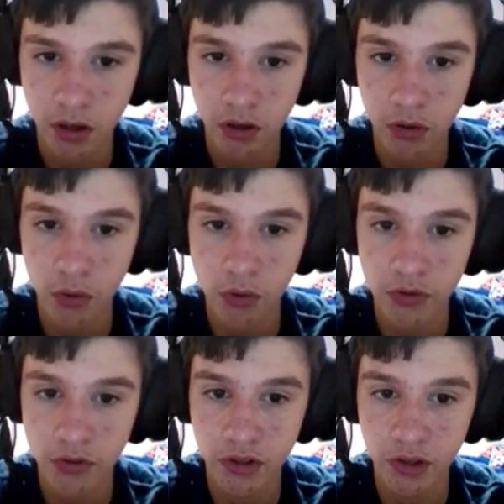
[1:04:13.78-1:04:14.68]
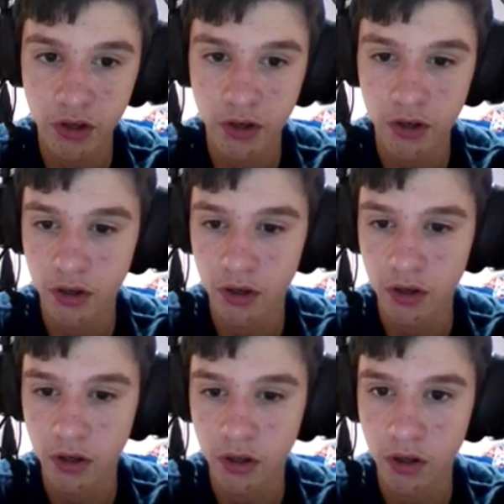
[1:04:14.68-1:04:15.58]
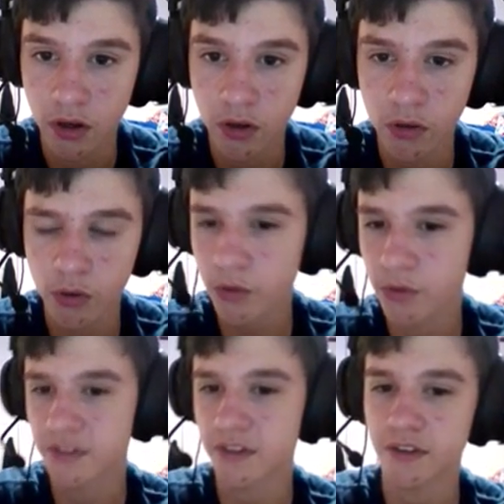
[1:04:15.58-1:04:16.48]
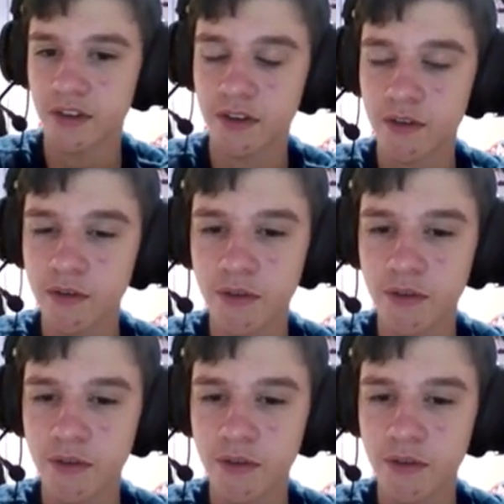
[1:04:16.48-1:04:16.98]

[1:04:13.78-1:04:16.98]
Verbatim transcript: Google's still here. Oh, Google's still Google's